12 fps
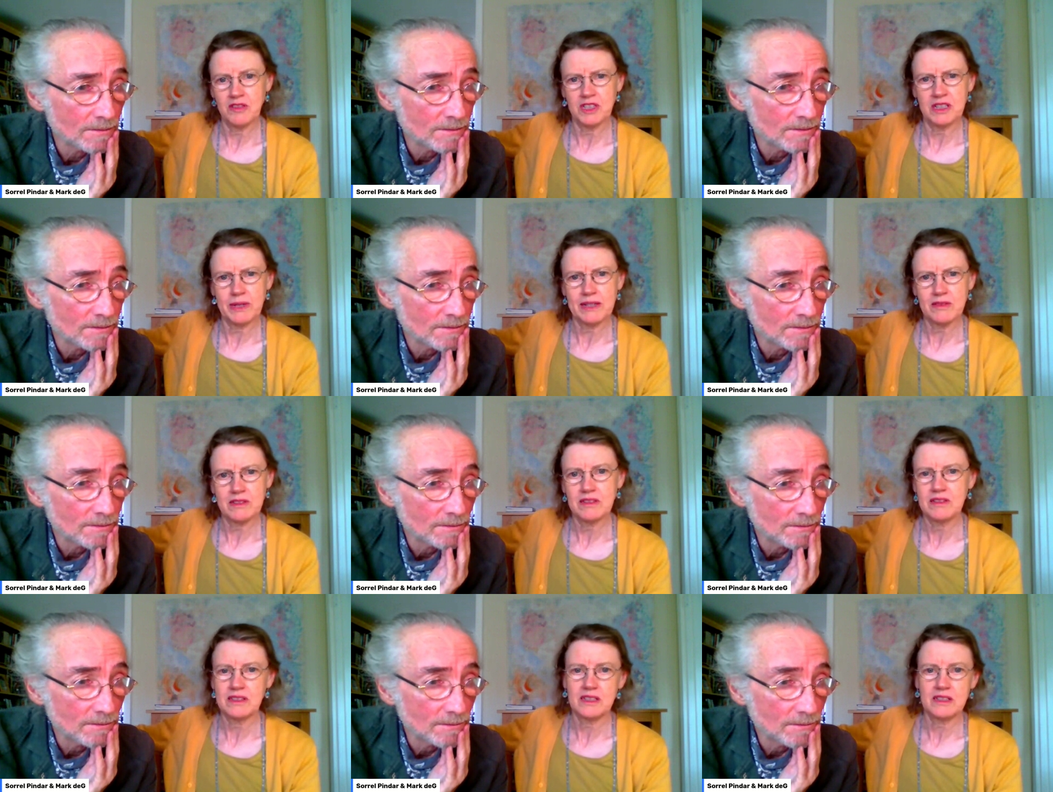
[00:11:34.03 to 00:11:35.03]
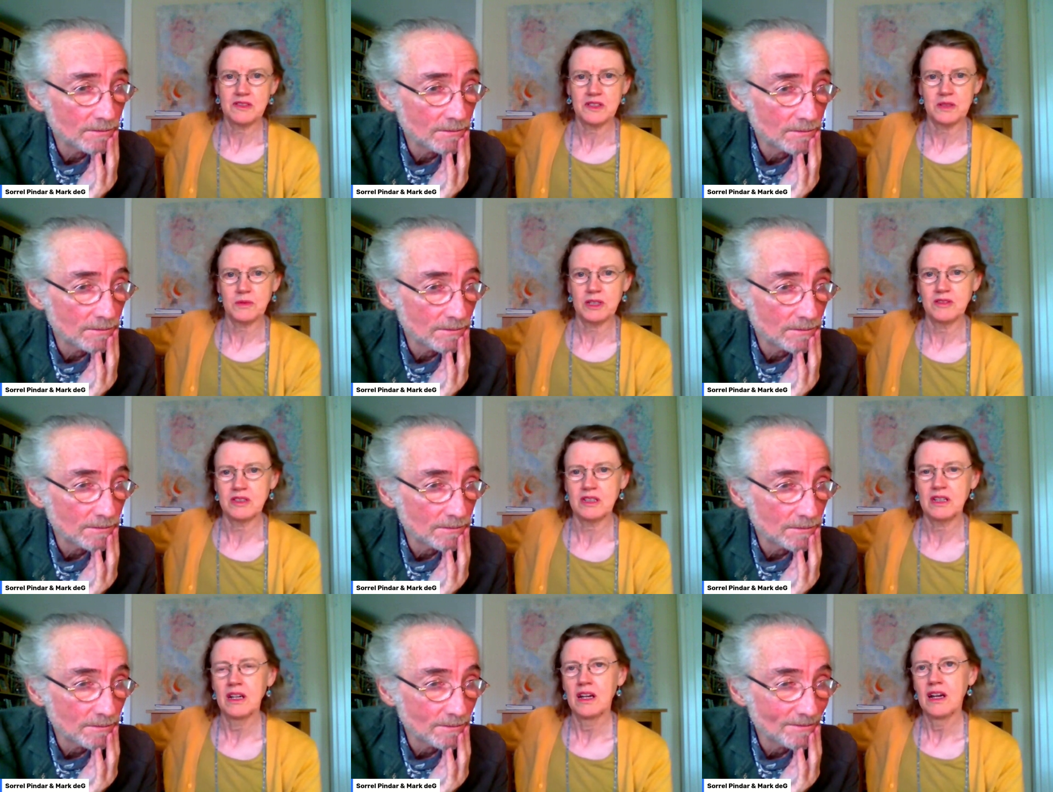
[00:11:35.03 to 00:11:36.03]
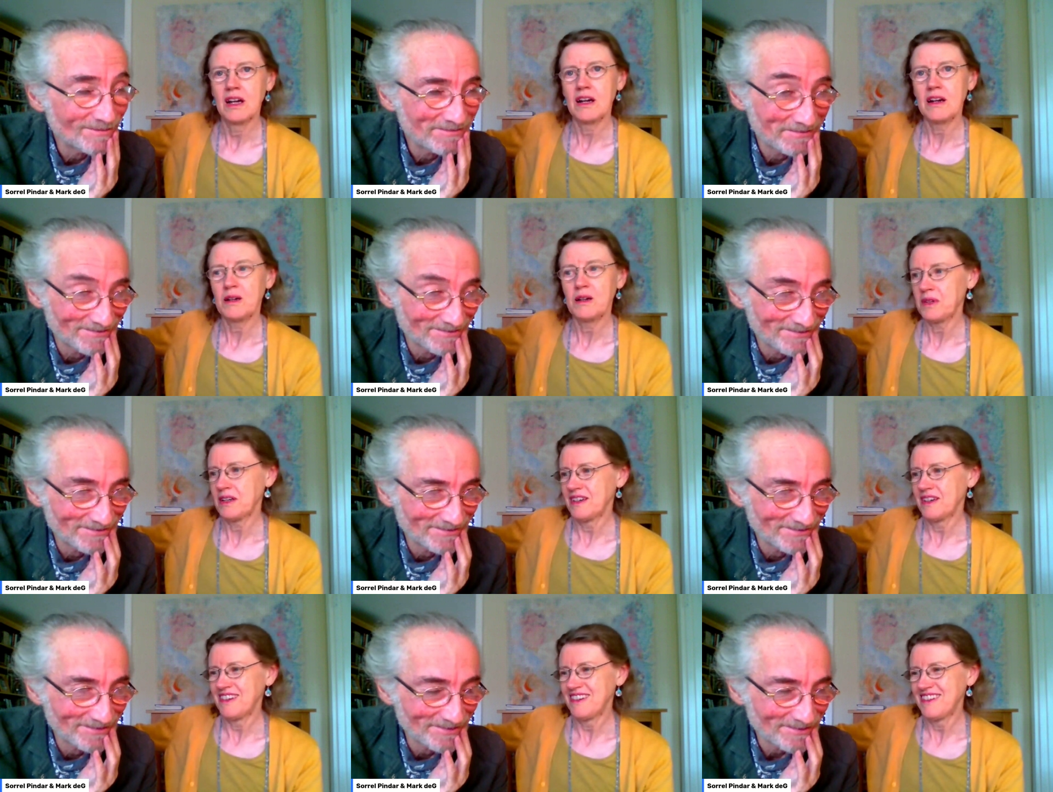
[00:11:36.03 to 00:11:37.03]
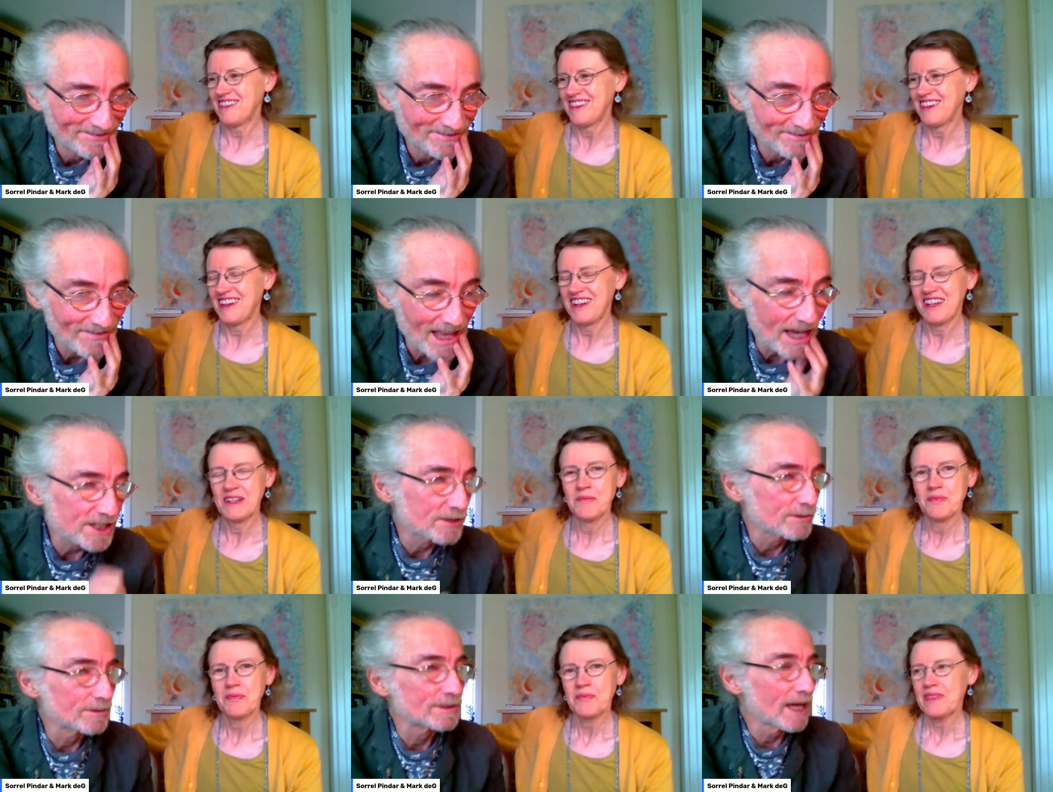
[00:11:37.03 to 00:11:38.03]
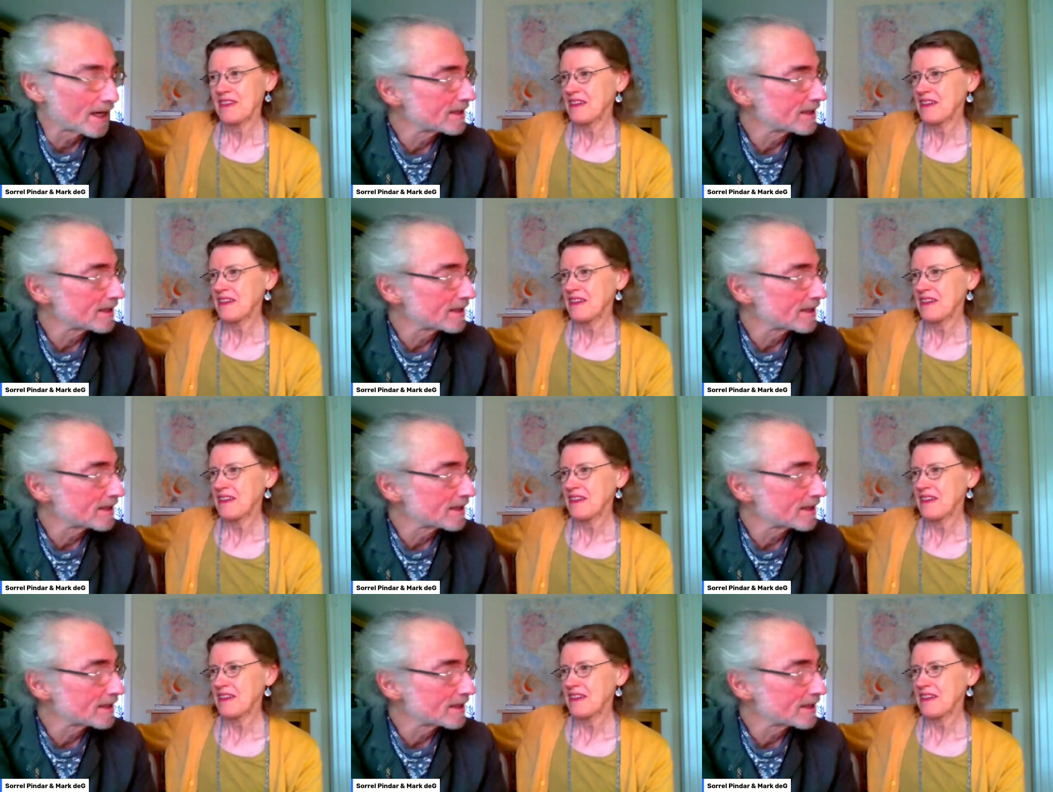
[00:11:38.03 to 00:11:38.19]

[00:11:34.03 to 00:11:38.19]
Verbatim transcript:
Speaker 1: have coaching about because I'd asked for some coaching. Um,
Speaker 2: yes, you.